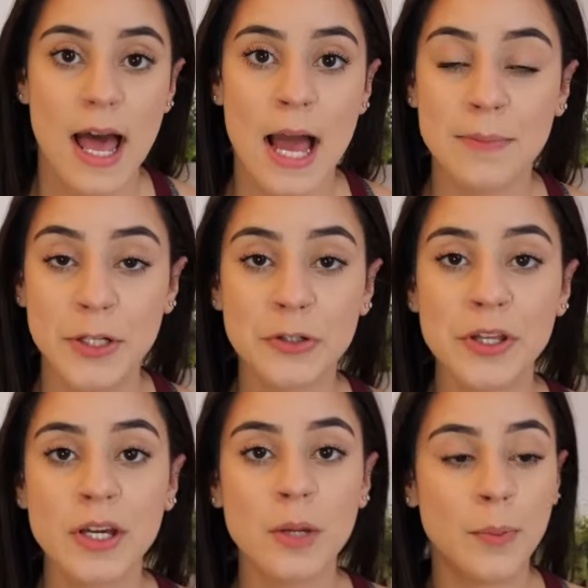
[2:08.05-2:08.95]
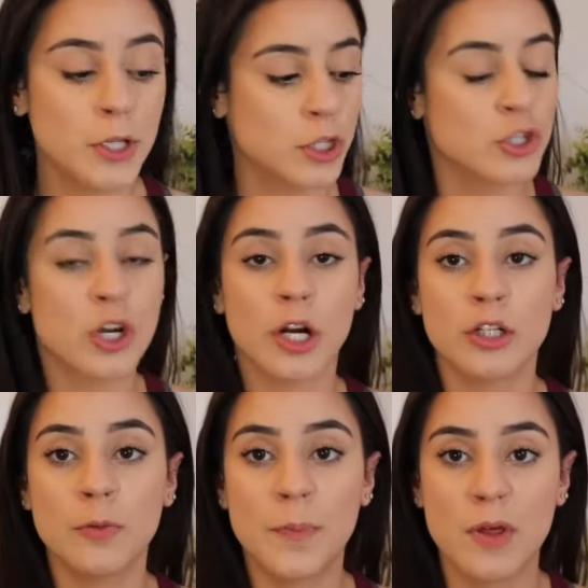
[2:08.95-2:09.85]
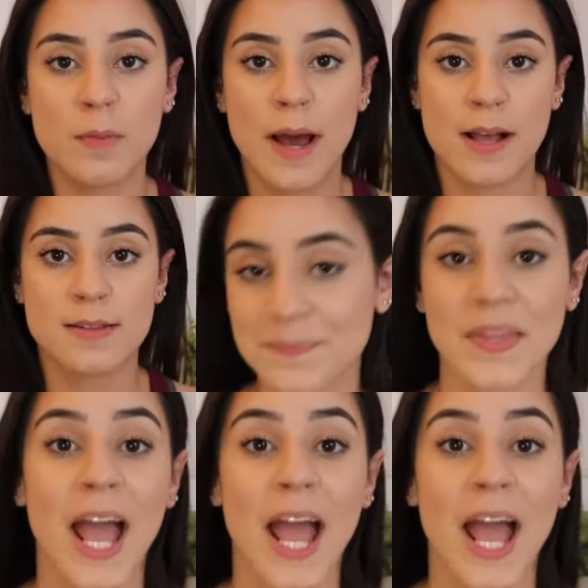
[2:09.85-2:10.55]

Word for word: I'm literally gonna put the charcoal peel mask.